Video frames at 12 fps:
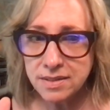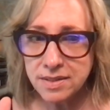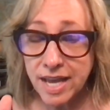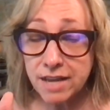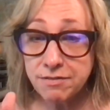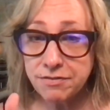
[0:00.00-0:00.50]

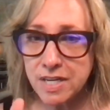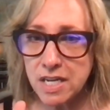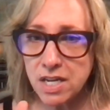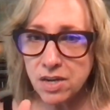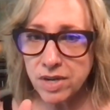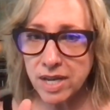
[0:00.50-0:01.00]
and
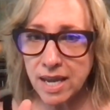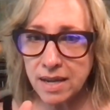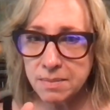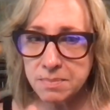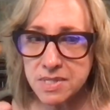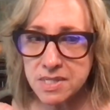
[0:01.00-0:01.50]
video
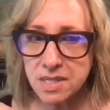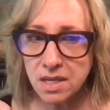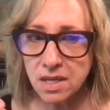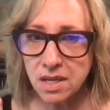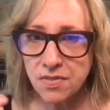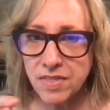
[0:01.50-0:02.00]
games,
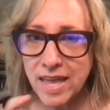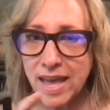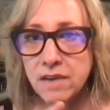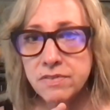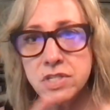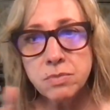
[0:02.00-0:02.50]
they
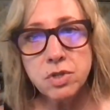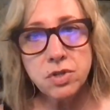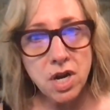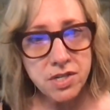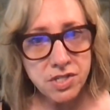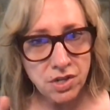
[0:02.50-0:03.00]
have some
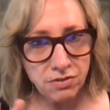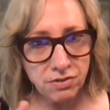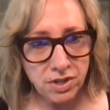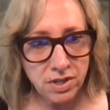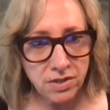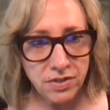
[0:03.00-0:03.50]

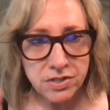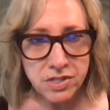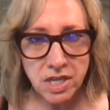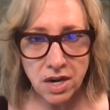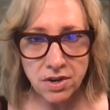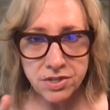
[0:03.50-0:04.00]
crossover. There's
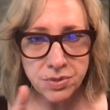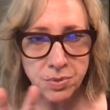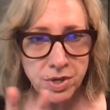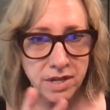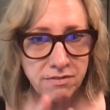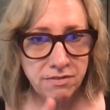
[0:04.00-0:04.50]
character
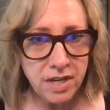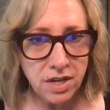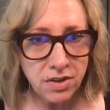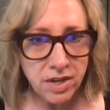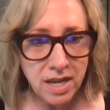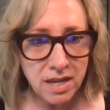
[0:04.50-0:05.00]
work in
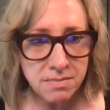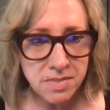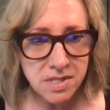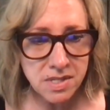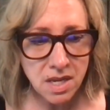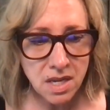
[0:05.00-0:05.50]
video
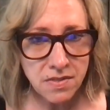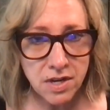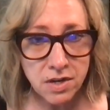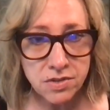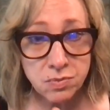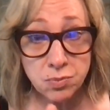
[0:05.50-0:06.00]
games,
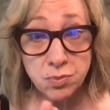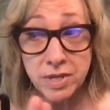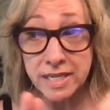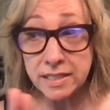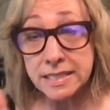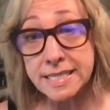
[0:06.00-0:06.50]
there's
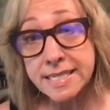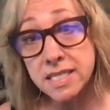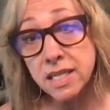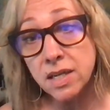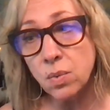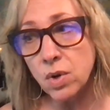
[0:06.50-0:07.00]

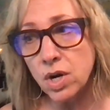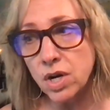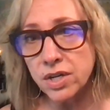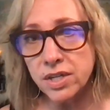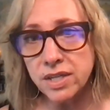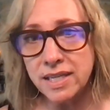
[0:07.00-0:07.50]
realistic
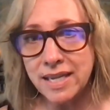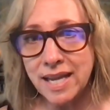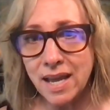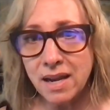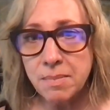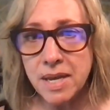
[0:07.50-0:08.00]
work in
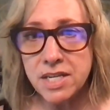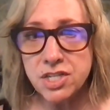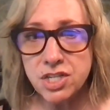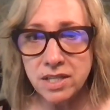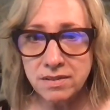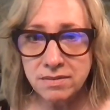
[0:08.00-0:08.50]
animation,